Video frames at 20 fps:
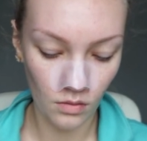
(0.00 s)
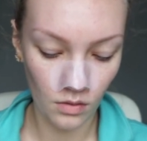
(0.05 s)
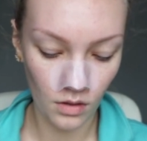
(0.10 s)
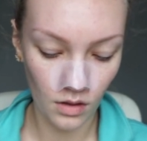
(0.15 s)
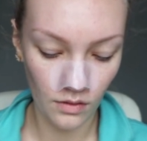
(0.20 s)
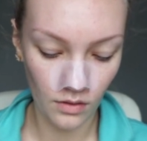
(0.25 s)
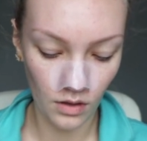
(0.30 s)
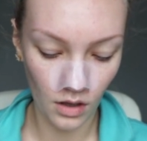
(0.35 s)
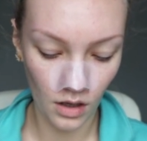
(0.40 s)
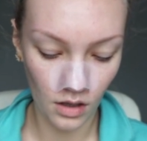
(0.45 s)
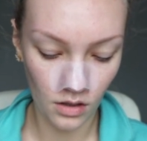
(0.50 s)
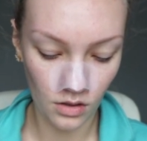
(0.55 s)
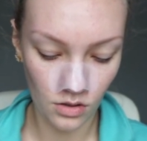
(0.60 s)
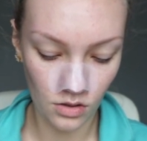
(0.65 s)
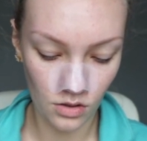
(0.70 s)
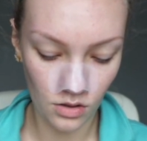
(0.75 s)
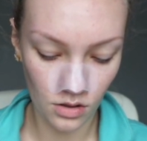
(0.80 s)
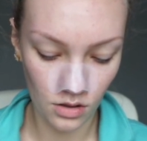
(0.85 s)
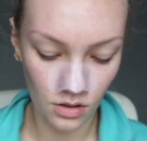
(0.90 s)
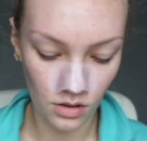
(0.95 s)
whatever
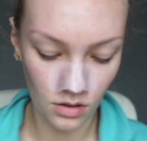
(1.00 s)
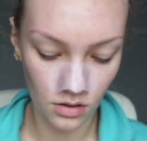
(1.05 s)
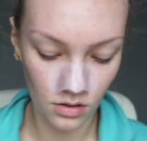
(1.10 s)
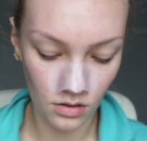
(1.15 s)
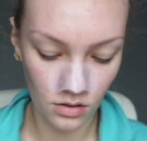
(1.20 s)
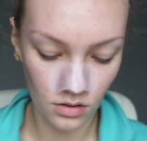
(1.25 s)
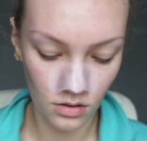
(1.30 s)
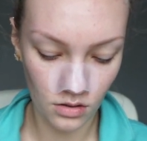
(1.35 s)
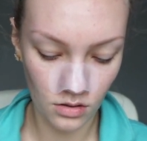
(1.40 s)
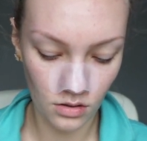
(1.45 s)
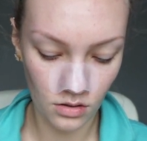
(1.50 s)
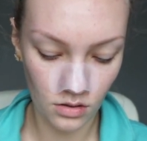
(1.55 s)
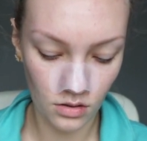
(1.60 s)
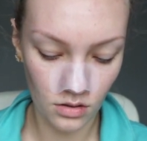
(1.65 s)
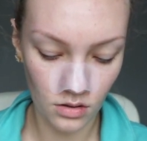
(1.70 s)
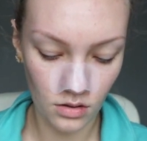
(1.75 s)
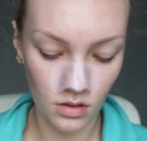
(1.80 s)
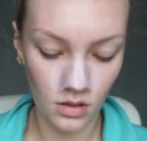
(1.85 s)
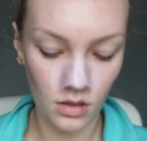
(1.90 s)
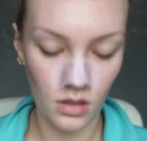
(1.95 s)
extra
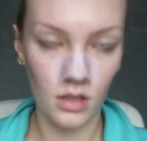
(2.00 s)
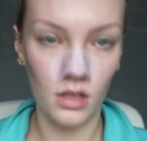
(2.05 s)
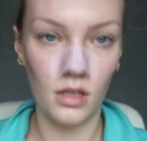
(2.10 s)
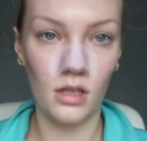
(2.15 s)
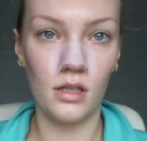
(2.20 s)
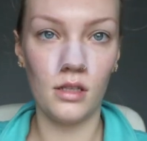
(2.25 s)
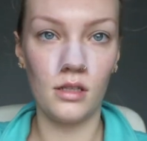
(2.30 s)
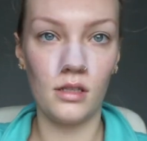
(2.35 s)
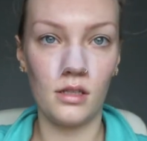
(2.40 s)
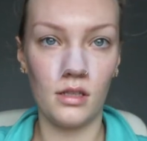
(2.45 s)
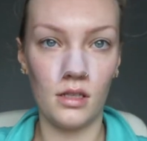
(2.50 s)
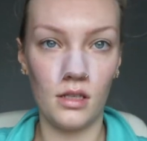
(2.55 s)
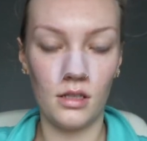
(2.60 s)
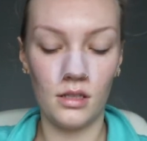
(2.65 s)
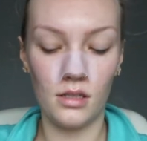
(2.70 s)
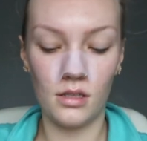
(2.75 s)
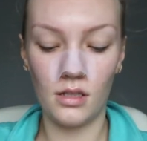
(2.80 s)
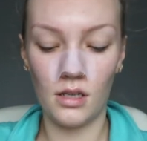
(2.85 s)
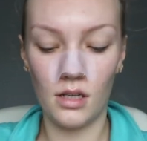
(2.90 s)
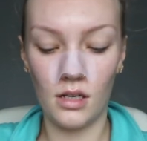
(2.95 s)
is
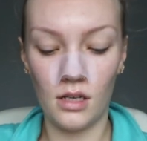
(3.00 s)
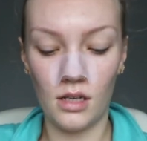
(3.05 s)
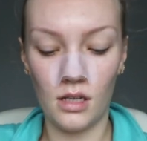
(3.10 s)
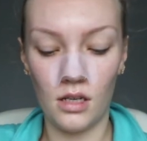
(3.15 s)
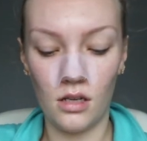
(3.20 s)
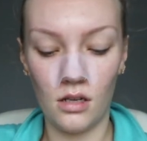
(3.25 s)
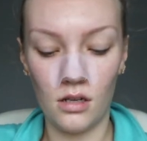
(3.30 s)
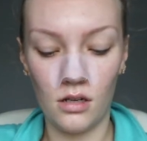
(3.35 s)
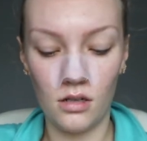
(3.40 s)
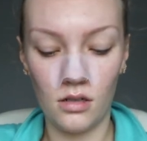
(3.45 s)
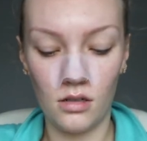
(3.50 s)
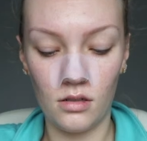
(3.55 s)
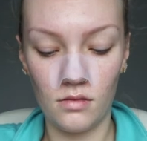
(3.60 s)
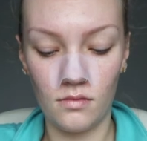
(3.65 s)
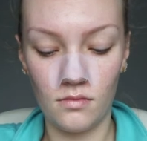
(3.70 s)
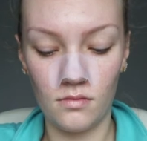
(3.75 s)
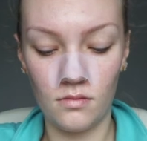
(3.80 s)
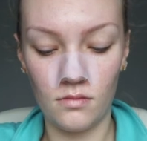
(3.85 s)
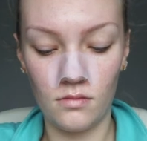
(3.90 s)
inside here